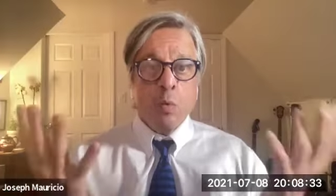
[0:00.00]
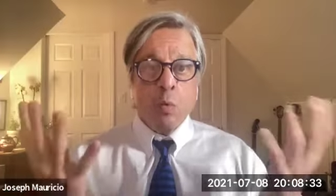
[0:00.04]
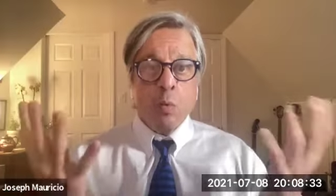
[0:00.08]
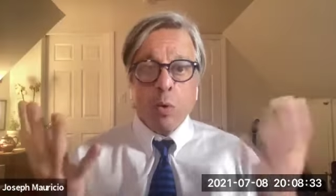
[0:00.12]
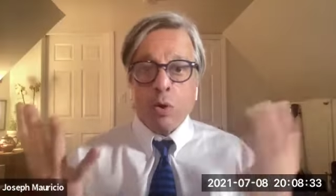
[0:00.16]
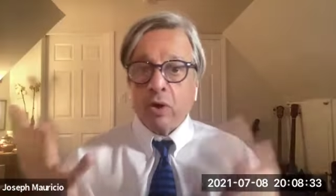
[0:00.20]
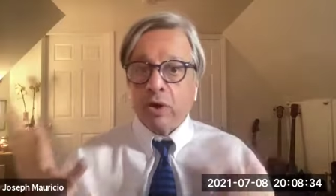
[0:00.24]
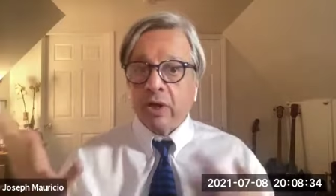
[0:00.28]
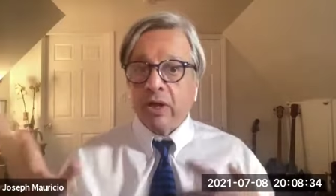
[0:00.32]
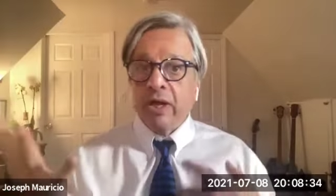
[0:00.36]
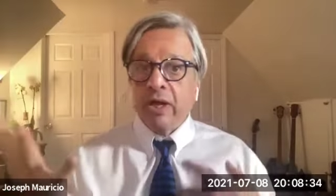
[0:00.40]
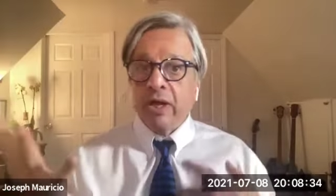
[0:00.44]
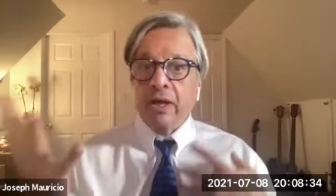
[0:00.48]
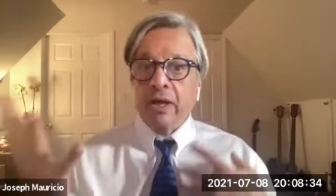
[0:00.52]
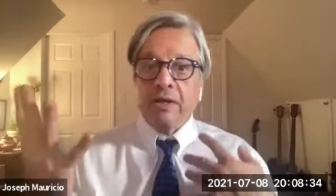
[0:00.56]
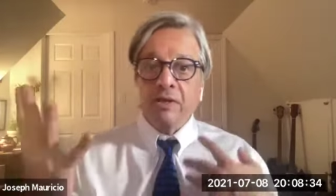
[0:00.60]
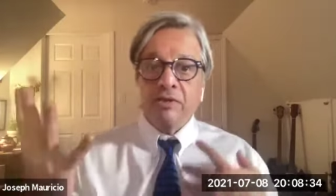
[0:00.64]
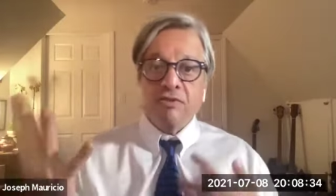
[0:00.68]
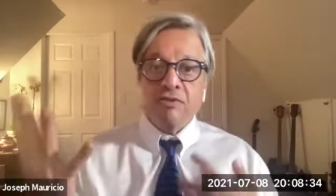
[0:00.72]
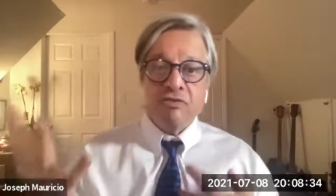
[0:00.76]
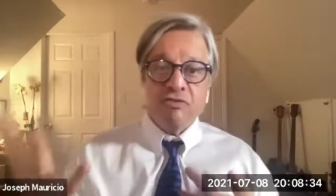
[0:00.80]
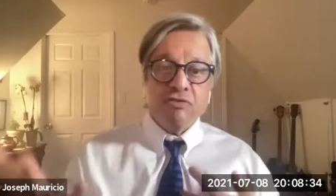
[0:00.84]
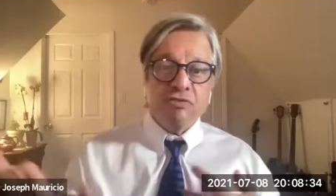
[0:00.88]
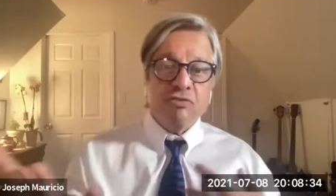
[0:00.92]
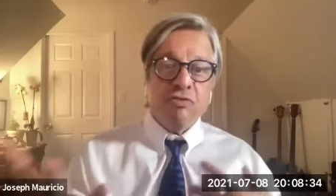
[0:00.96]
Working
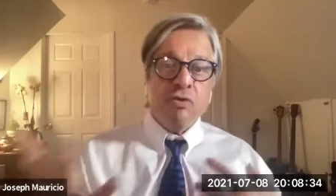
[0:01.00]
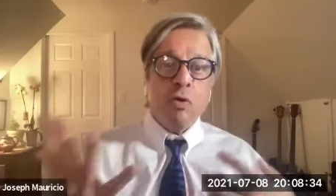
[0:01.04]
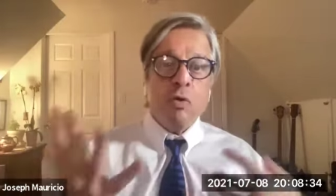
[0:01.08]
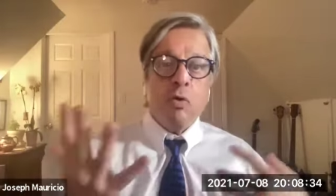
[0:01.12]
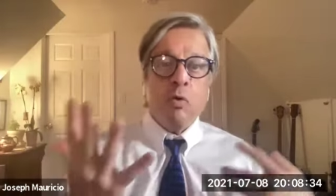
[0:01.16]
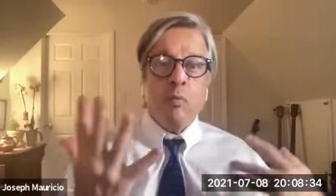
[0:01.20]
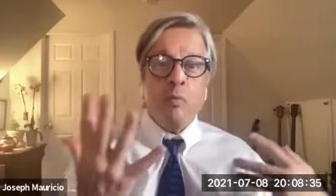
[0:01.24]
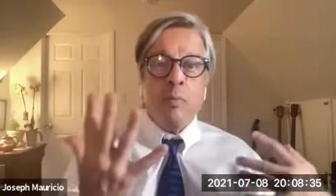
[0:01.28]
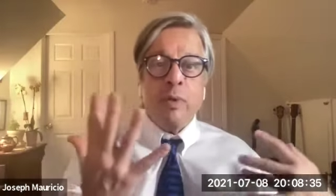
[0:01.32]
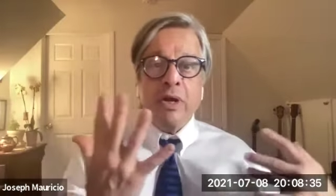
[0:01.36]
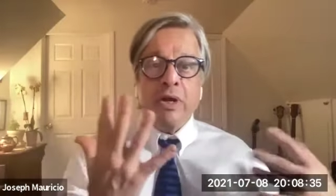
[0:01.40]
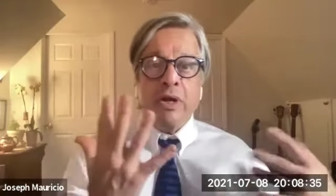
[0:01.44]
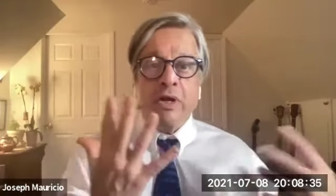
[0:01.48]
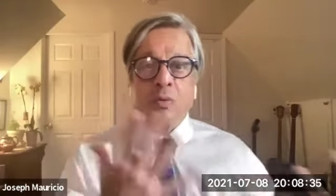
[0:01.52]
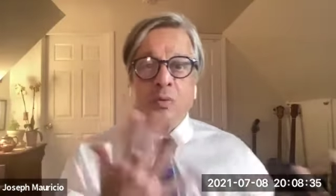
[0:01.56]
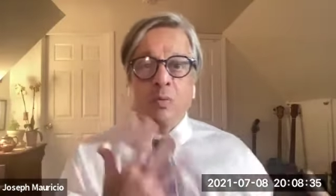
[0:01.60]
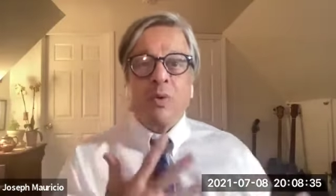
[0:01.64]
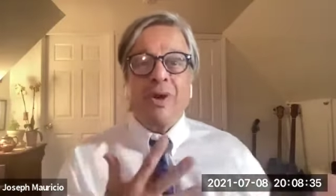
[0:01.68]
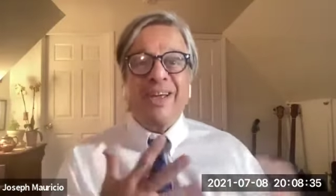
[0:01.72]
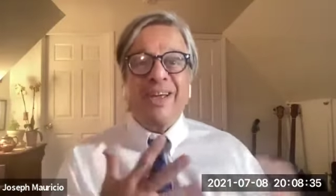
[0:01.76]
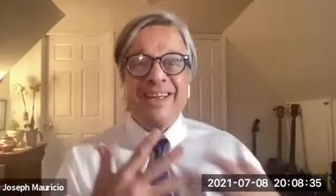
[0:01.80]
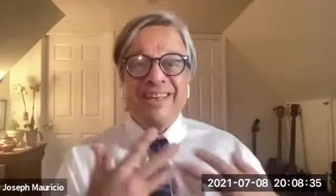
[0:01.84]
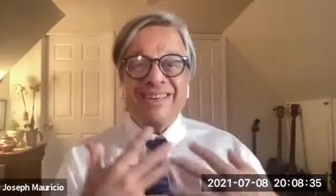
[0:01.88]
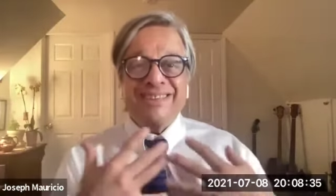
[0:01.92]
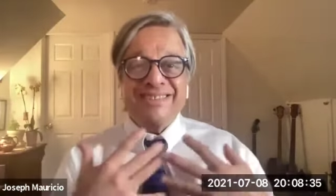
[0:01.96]
in so many
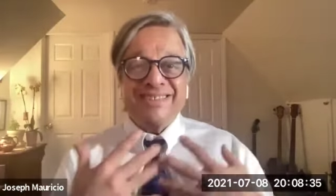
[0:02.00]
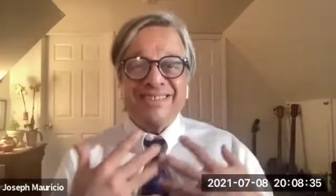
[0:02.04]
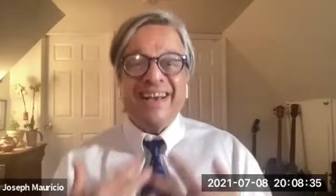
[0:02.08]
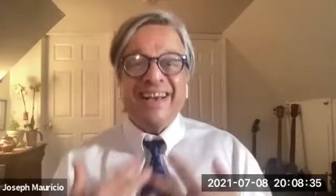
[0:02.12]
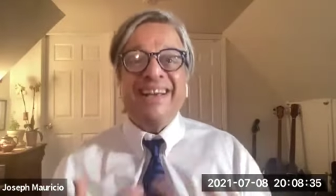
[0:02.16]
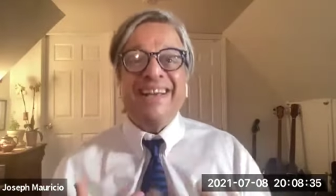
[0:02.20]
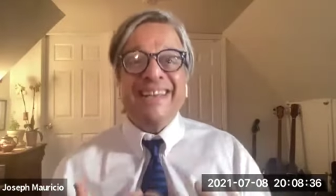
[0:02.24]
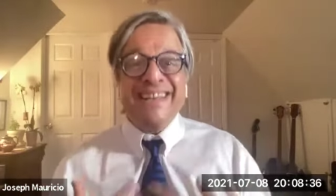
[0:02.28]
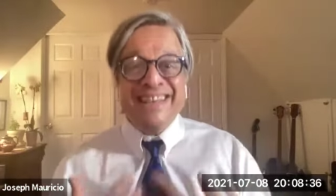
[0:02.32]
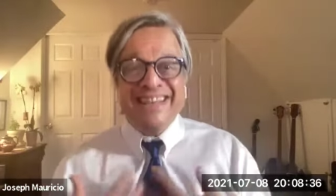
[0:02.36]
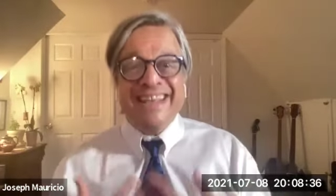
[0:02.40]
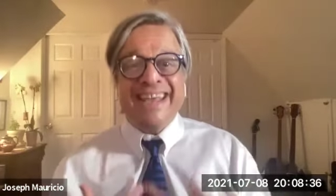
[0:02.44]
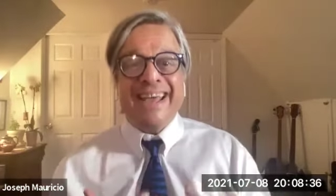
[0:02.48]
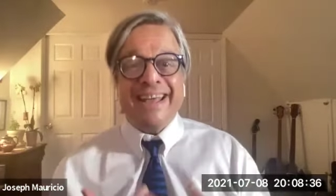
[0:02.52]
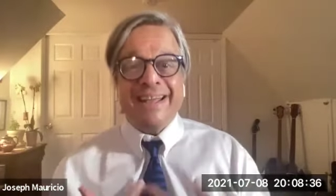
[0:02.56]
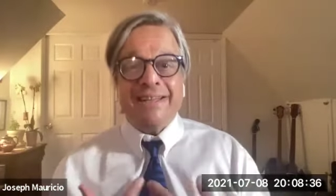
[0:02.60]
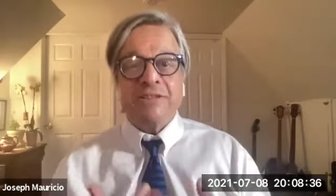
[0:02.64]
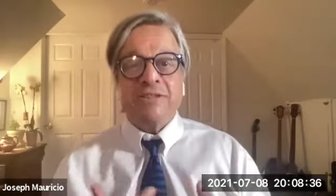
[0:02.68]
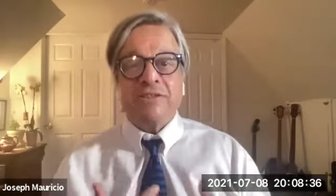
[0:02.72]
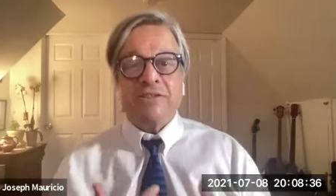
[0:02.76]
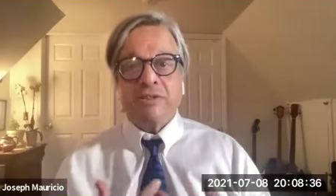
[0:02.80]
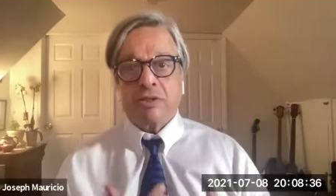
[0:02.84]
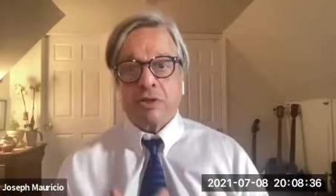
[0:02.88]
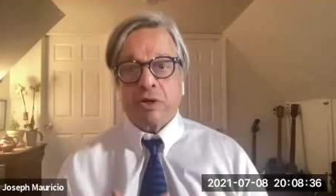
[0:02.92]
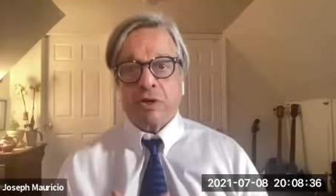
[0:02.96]
ways
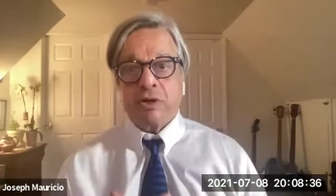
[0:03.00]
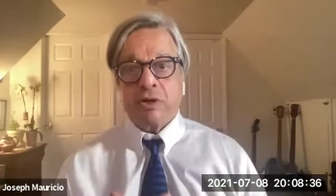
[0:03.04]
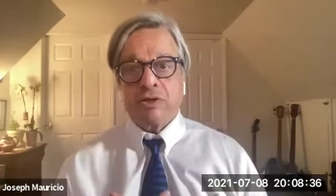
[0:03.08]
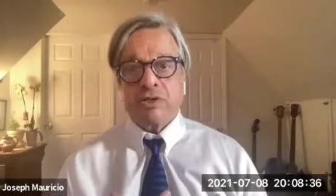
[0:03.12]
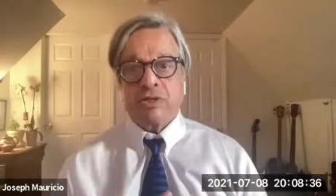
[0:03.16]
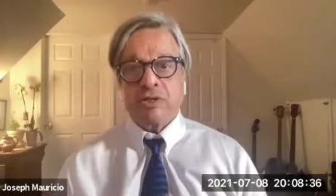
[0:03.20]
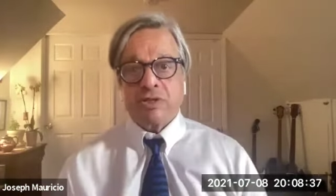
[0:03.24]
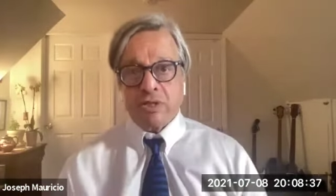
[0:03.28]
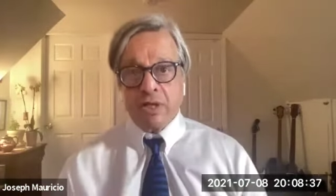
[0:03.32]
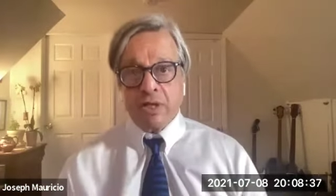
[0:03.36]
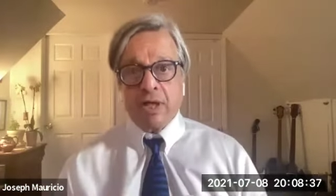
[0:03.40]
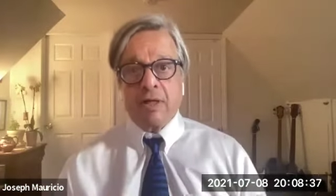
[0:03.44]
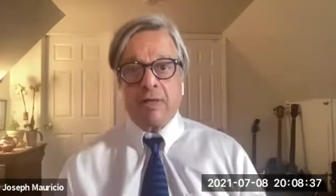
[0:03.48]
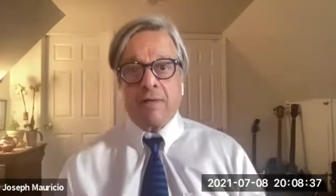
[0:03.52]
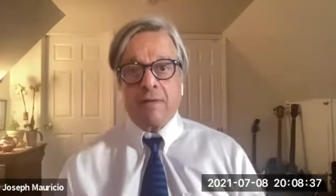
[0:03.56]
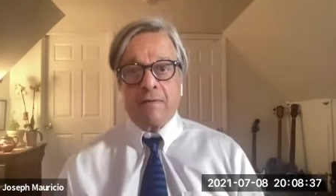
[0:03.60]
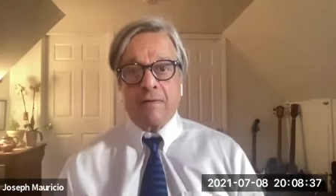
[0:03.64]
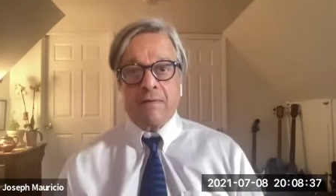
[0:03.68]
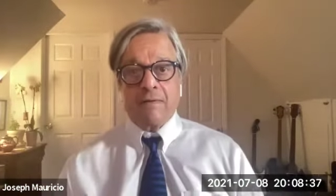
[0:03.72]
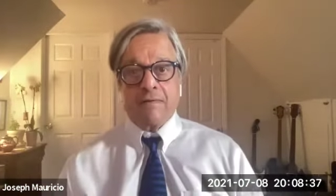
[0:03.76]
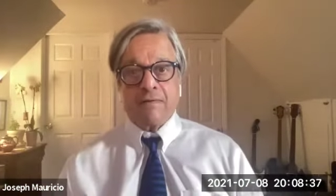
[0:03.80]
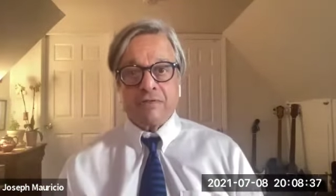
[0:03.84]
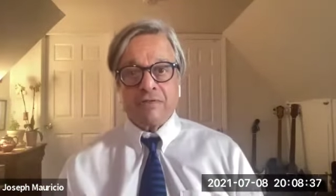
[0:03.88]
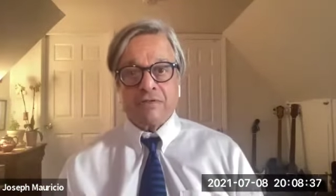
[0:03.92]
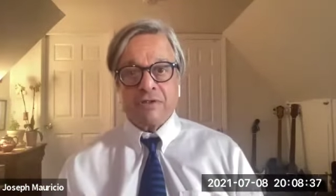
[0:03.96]
against
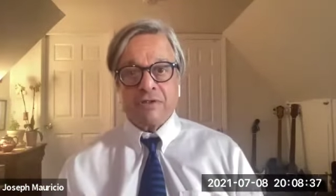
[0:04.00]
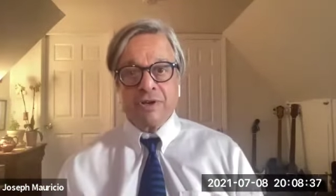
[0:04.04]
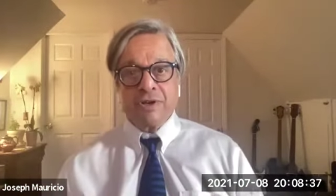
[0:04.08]
ourselves